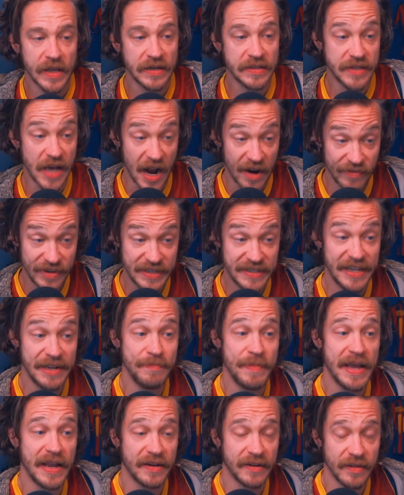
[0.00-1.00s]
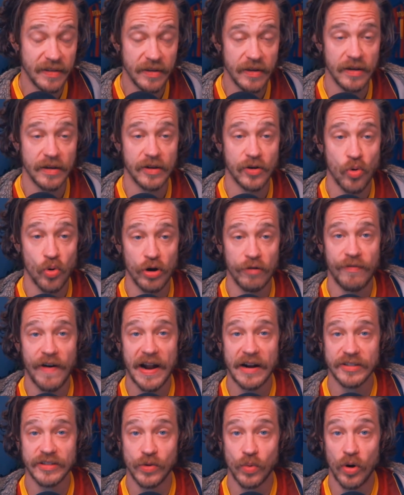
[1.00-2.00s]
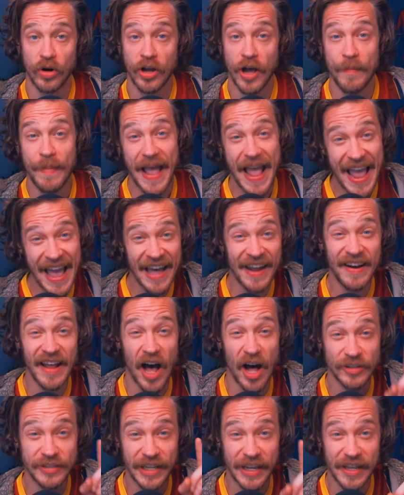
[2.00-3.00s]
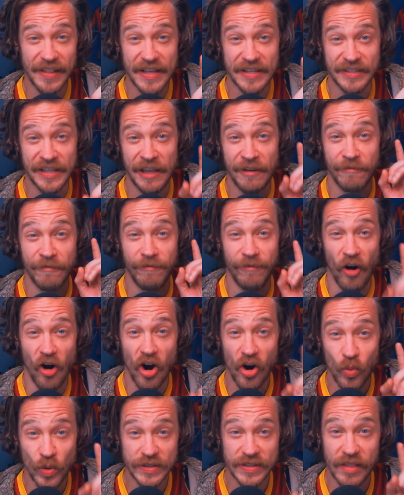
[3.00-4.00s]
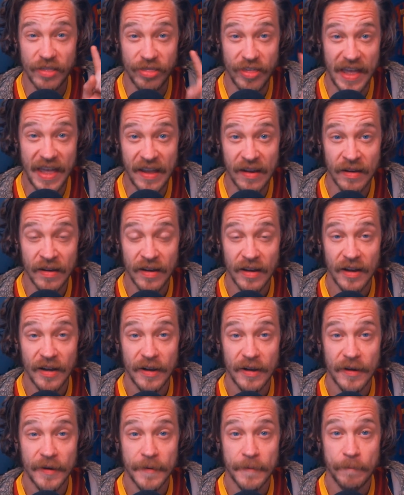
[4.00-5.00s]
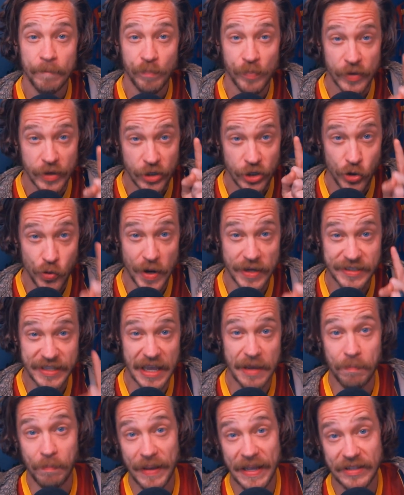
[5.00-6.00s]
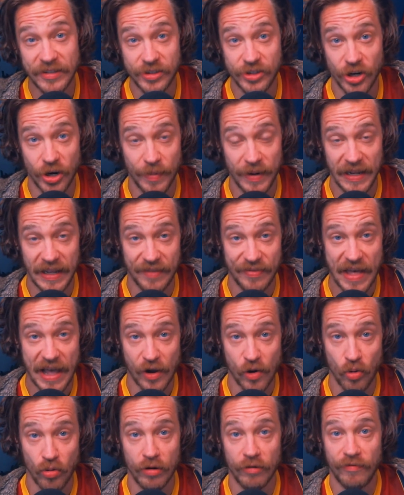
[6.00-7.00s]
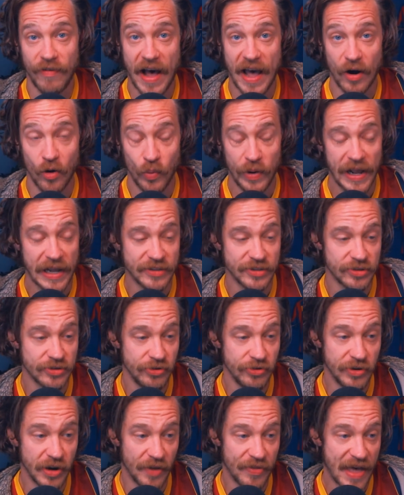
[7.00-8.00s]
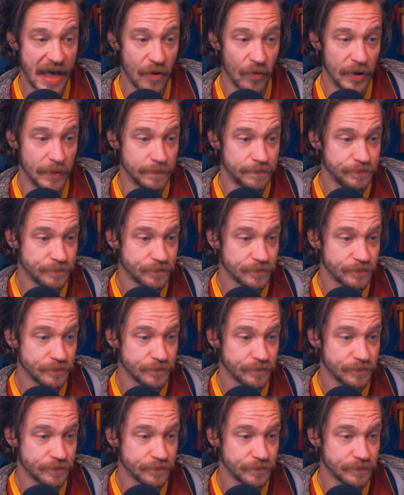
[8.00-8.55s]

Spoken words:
Donovan did make it to the quarterfinals of the World Cup, and I'll tell you this, if VAR was a thing, USA beats Germany in that quarterfinal. We got screwed on that one.